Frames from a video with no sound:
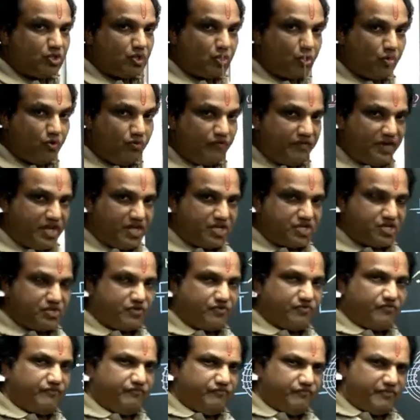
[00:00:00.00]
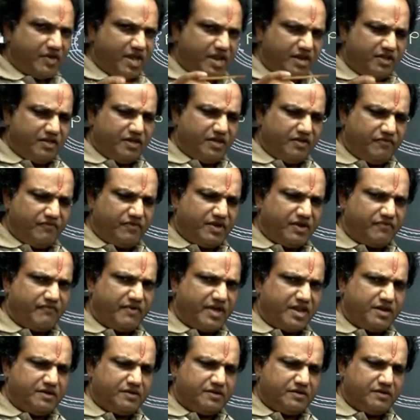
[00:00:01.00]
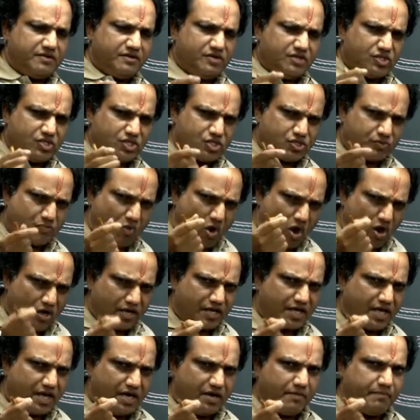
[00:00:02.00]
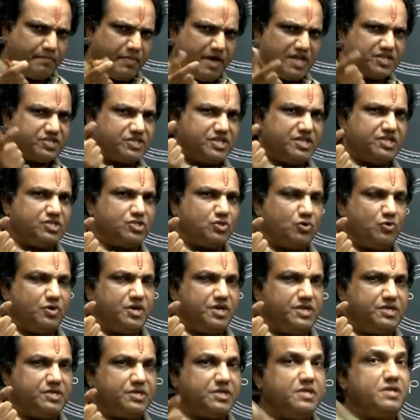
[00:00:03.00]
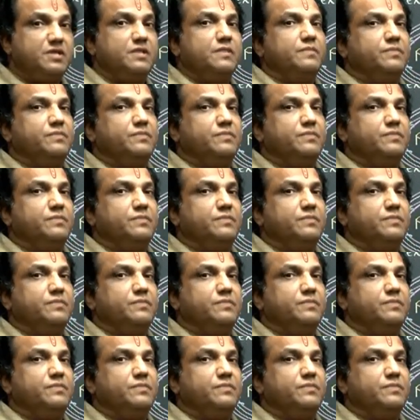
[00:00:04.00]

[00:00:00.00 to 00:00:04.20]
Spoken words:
through which even when small current passes through it,